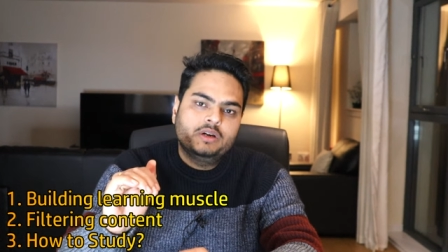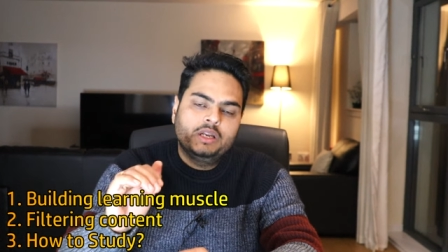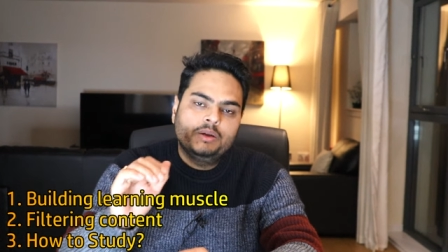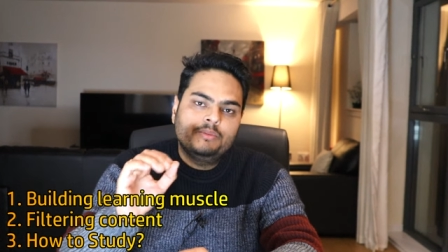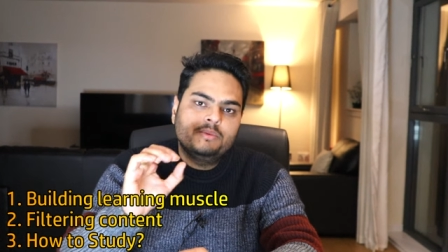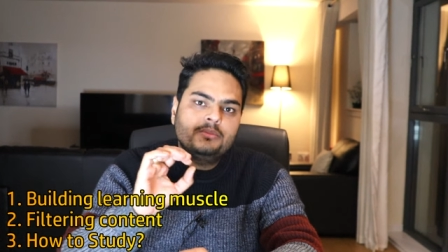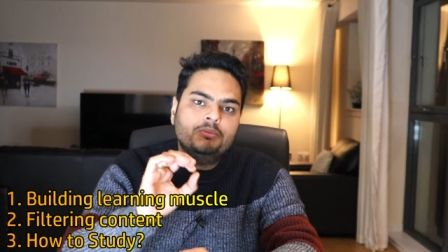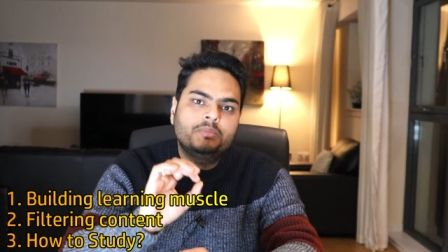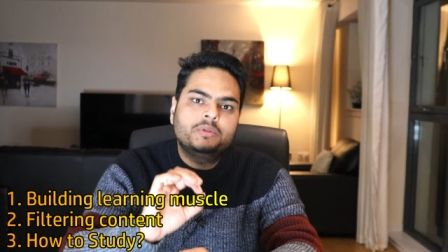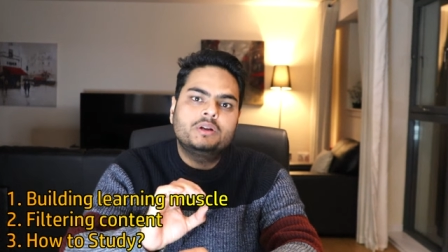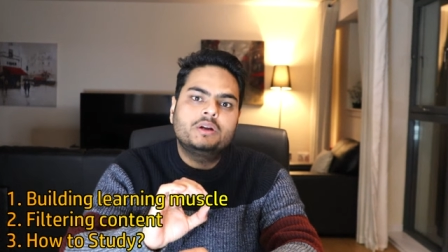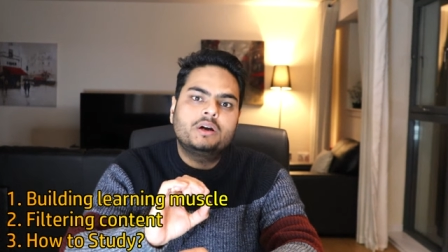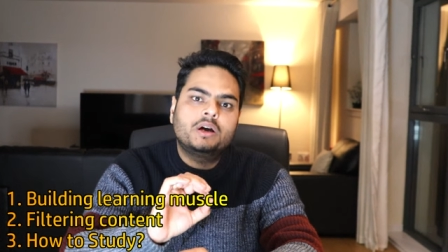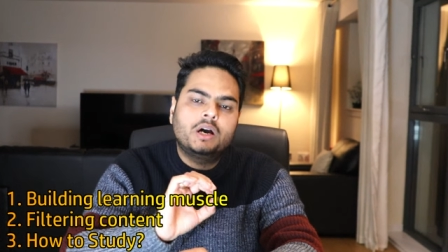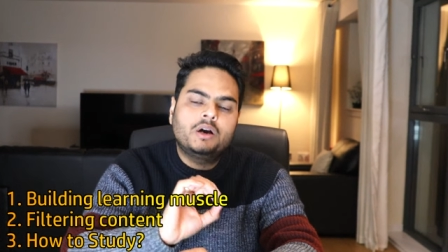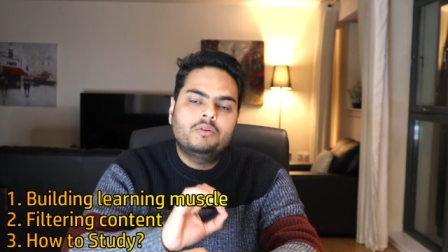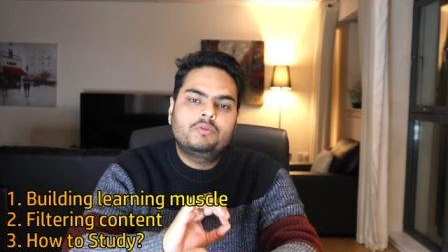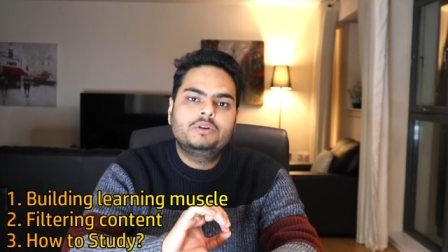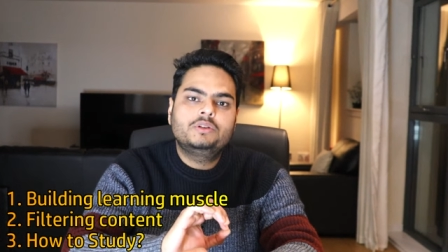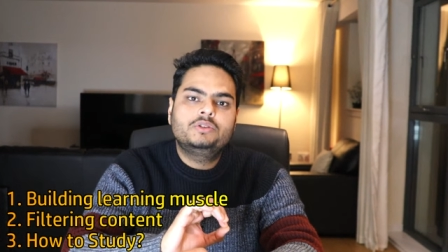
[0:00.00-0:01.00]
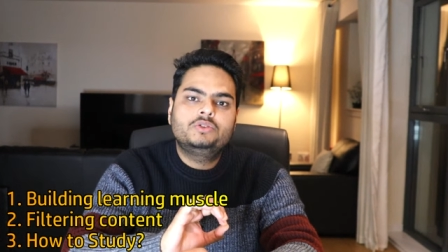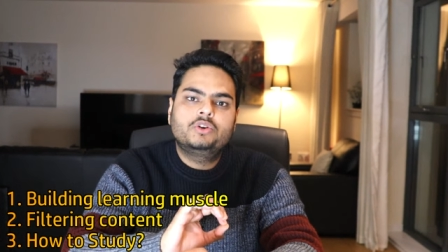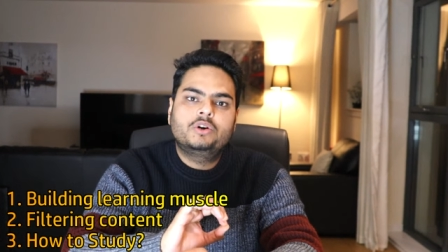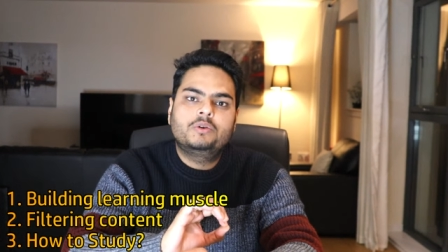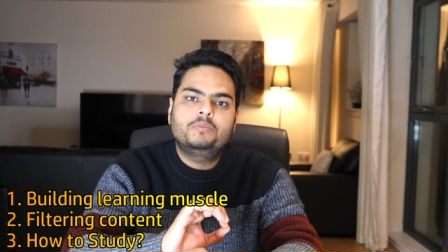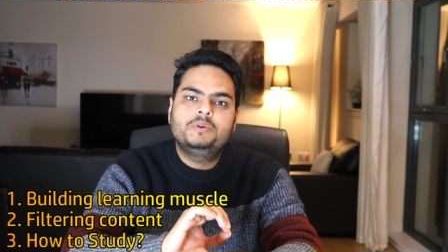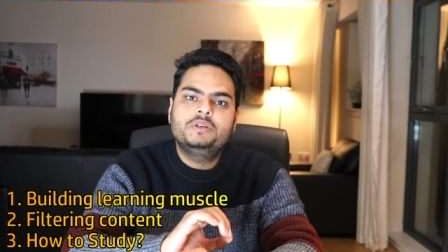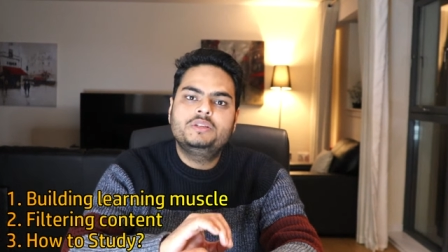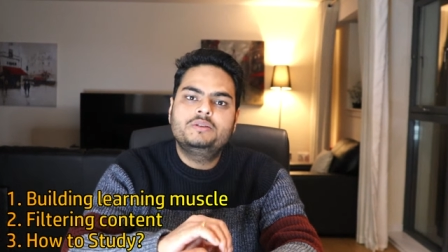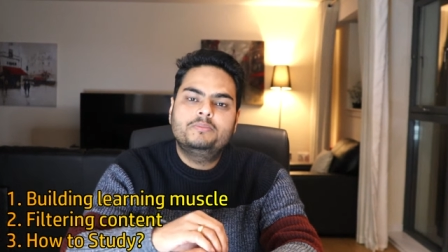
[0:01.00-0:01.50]
Remember our
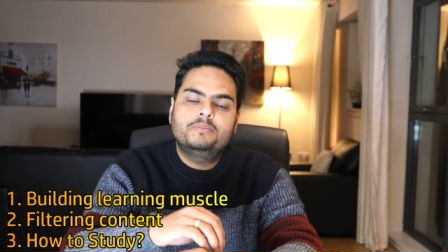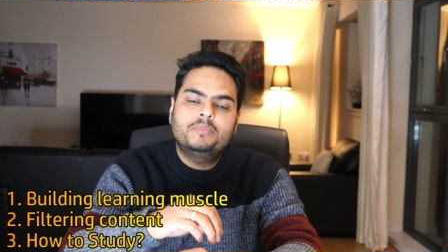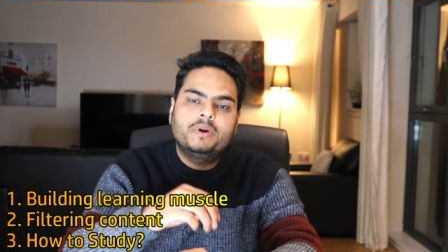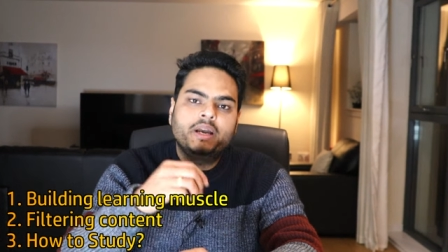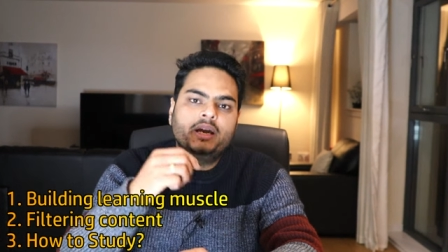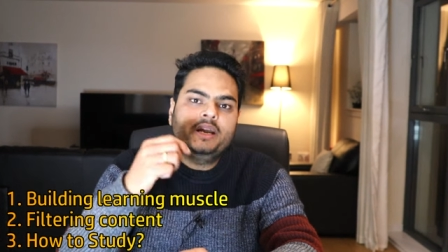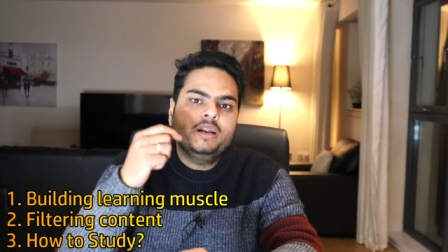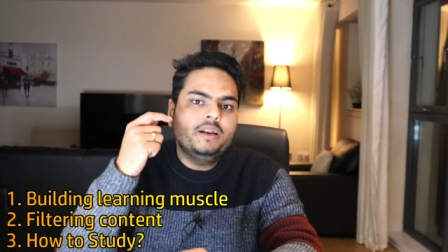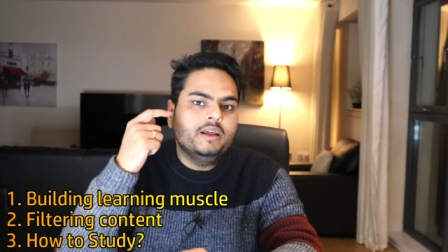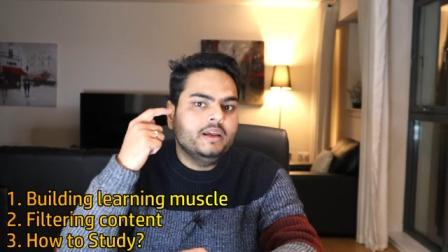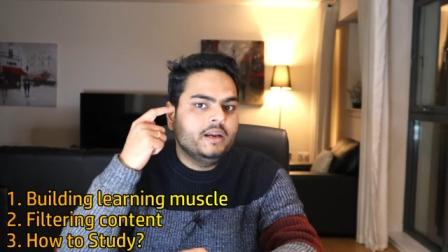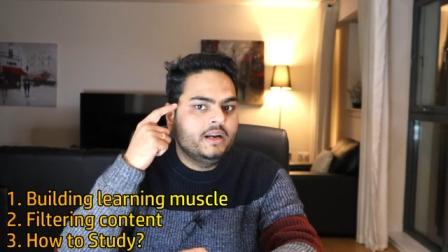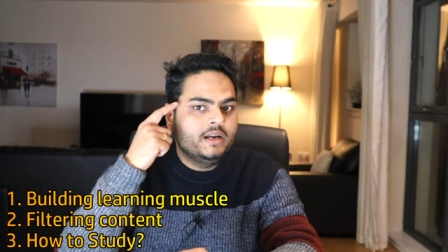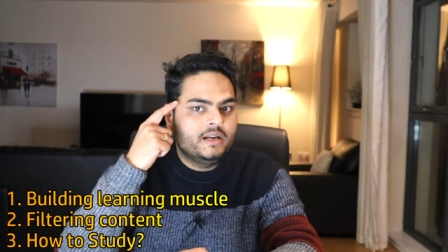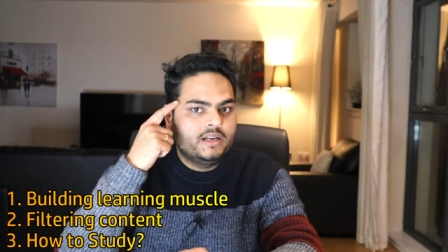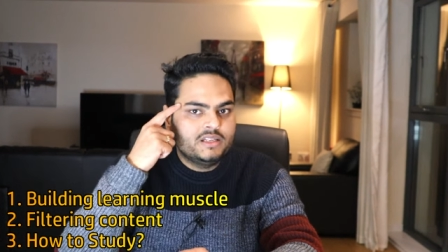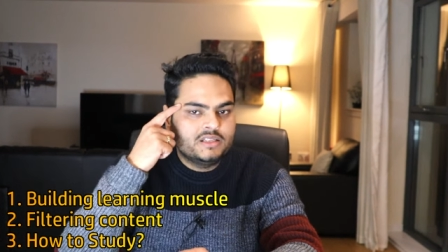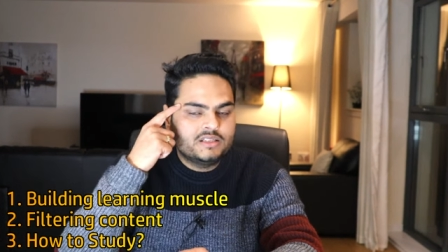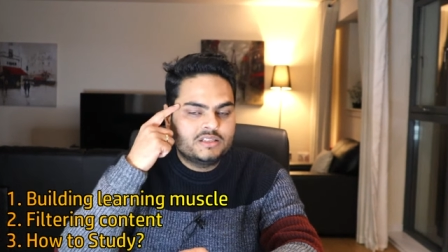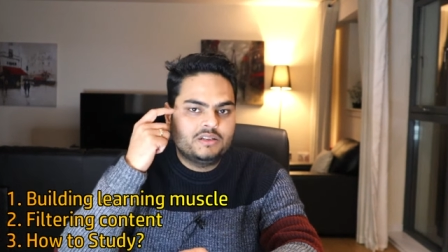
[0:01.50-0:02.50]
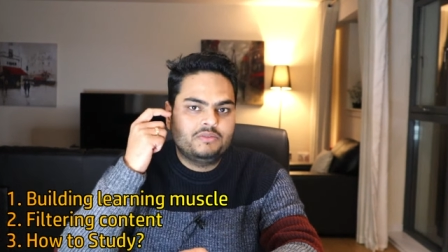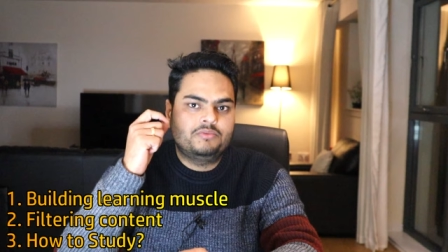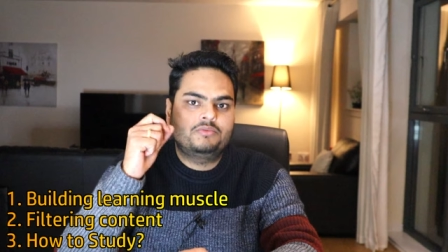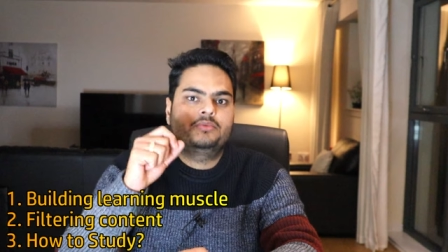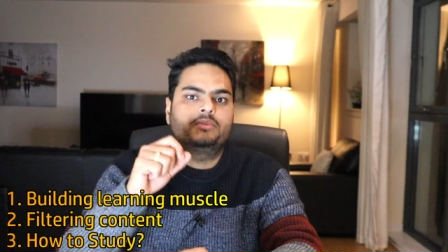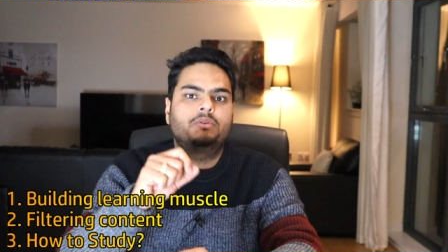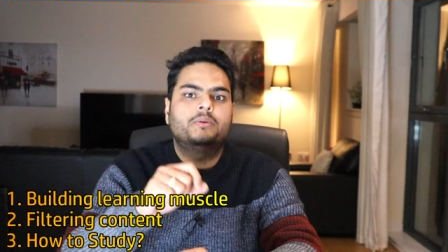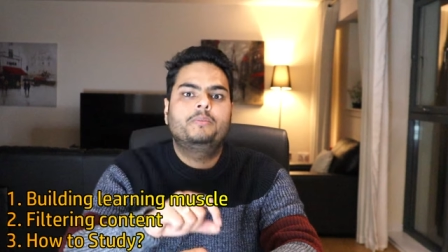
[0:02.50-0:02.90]
job is mind intensive.